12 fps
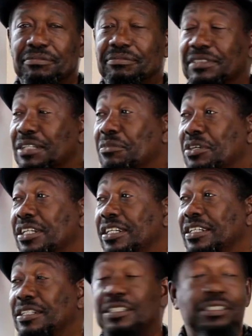their
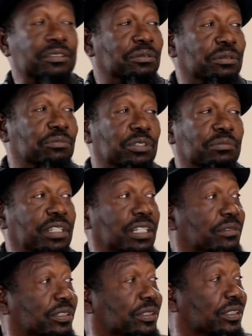mother would be
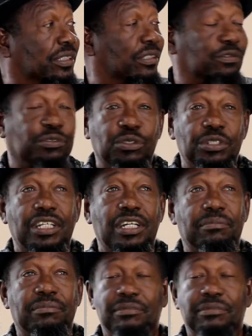able to afford them